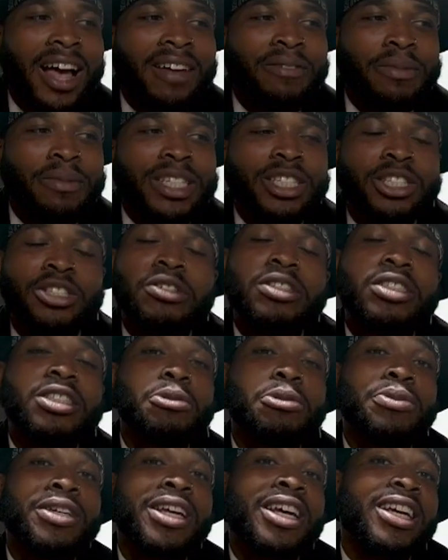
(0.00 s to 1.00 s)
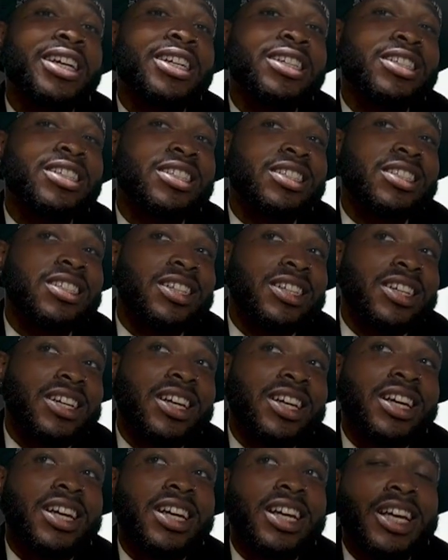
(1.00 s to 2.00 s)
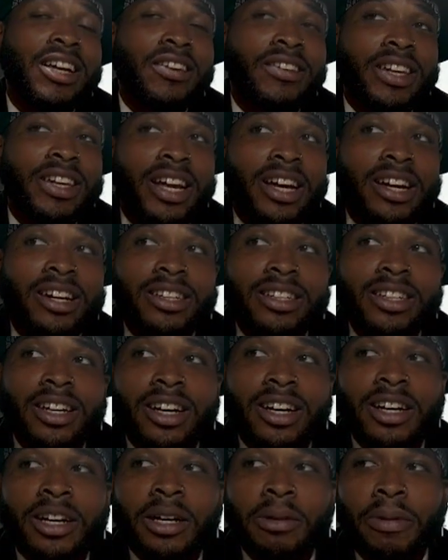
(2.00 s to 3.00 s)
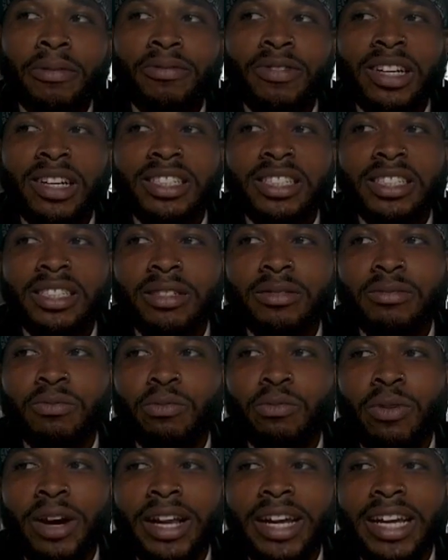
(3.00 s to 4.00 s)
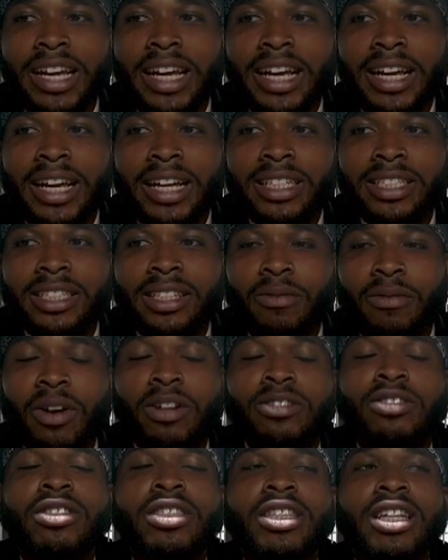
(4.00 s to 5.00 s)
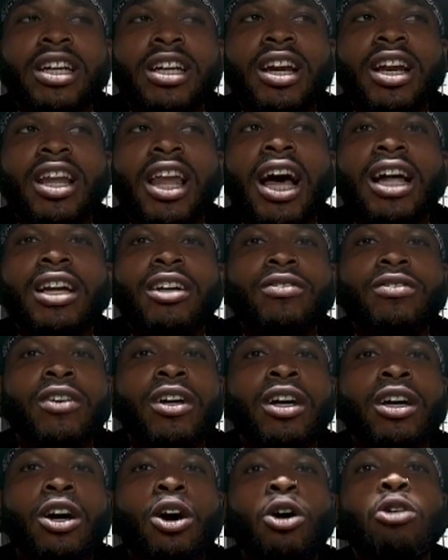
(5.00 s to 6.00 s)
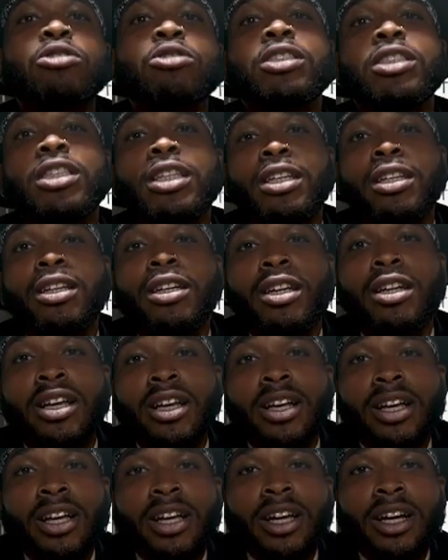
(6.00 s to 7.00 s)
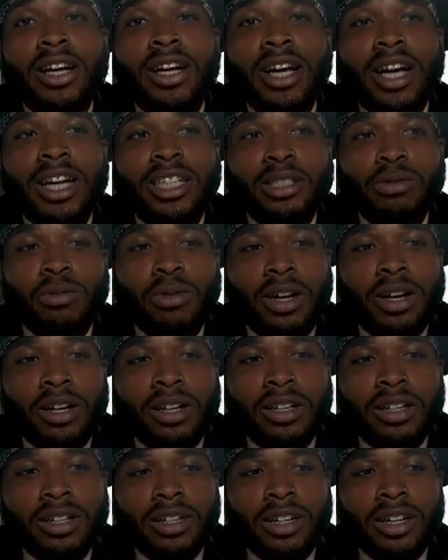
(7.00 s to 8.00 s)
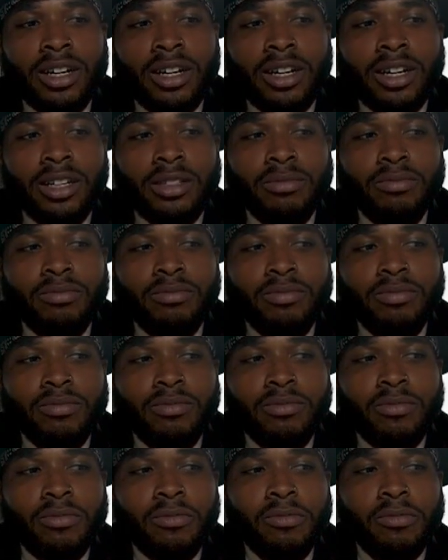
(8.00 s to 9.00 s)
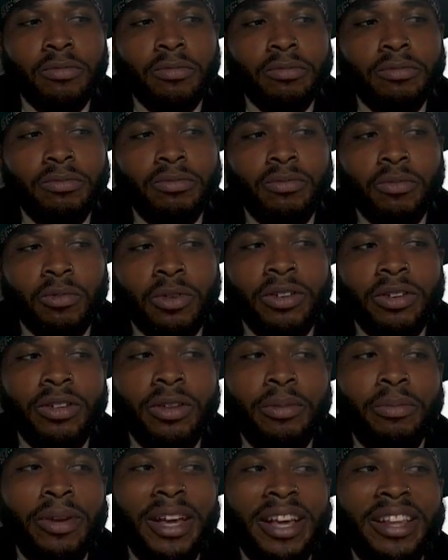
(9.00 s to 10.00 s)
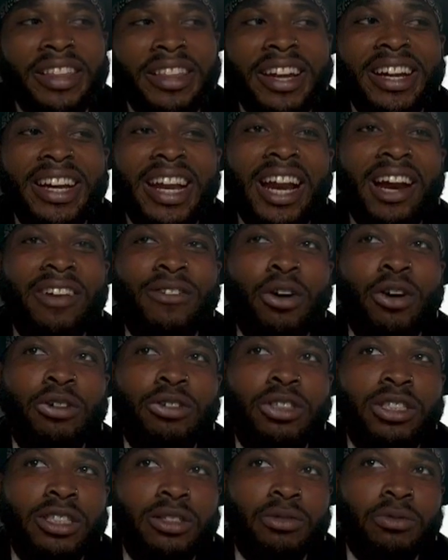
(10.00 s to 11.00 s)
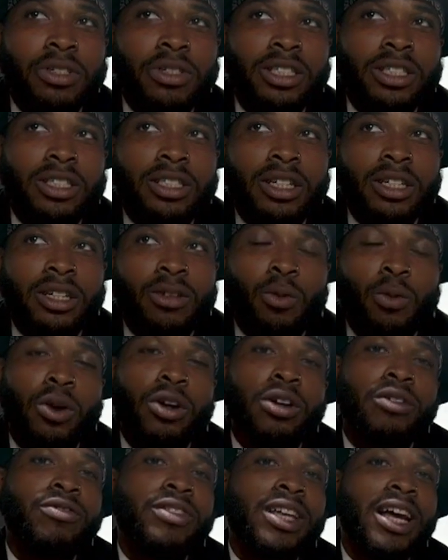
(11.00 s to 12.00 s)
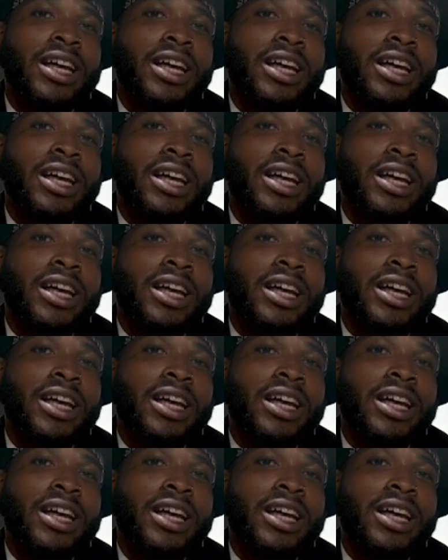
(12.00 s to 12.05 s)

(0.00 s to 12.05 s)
have been doing some gigs here and there. Um, I've got some wedding gigs. I've also did a lot of uh, hosting as well. Uh, one of the big thing that I've hosted was uh, World of